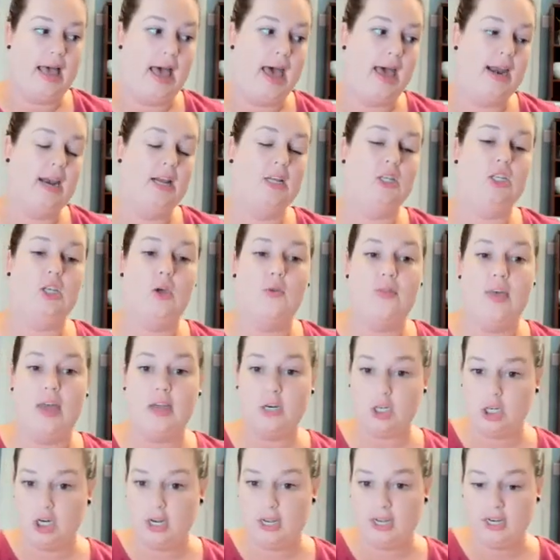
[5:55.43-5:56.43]
at it so
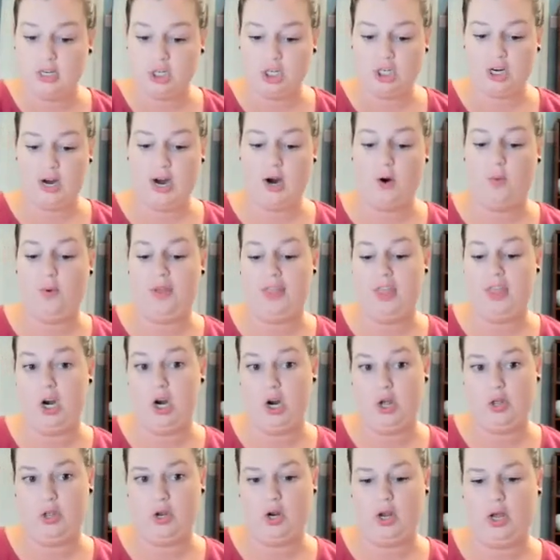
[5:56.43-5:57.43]
that she can share with
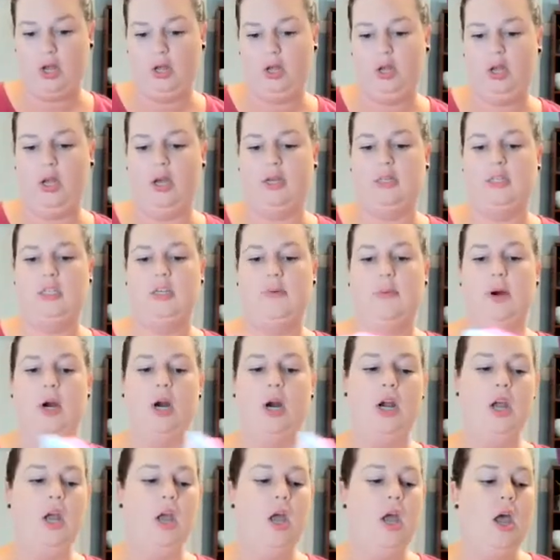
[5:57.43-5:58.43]
another
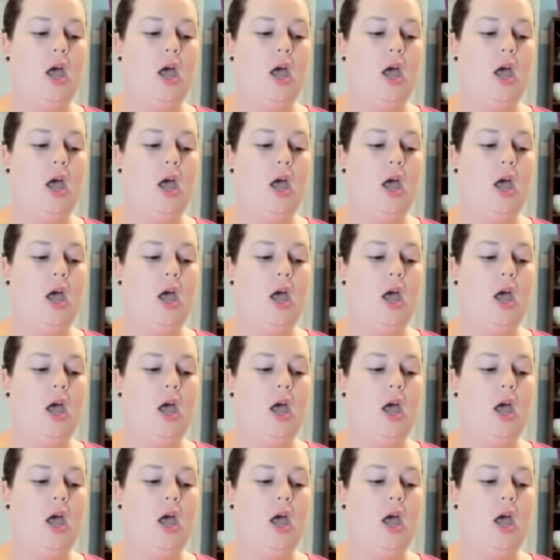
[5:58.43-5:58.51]
customer.